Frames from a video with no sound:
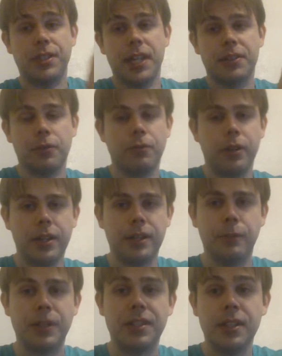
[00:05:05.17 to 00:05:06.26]
take the run
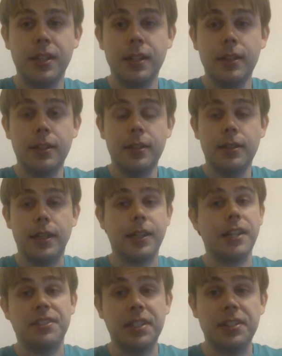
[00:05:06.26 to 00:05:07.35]
and went and
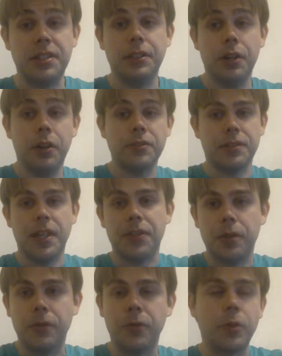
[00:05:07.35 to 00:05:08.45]
got 16 yards on that
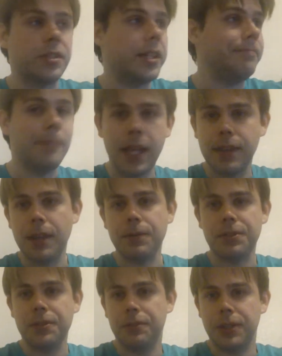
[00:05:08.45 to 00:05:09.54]
third and 14. Man, that
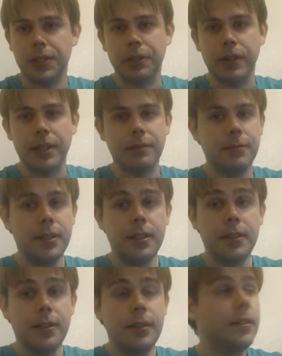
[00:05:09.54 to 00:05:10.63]
was so fucking great.
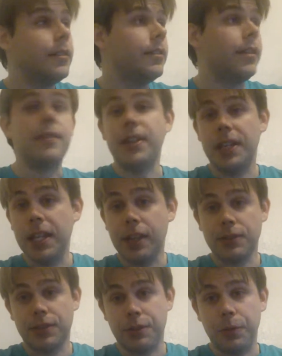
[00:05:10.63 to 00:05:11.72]
And then he
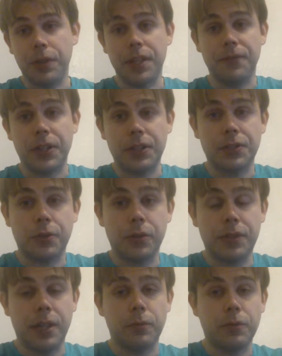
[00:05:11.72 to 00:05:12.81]
is the one that fucking
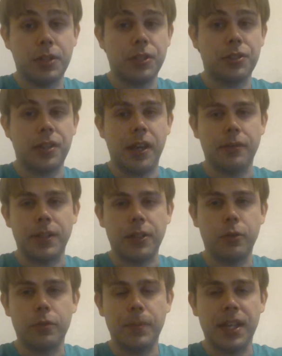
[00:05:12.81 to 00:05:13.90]
scored that touchdown,
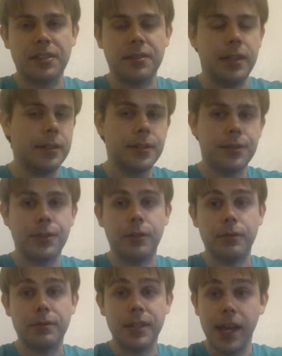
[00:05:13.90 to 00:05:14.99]
that quarterback sneak.
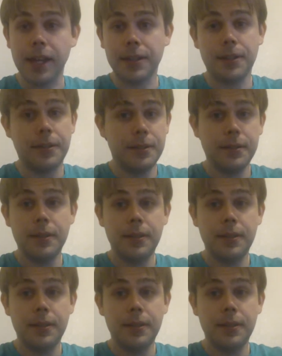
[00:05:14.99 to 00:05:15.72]
So, Dak,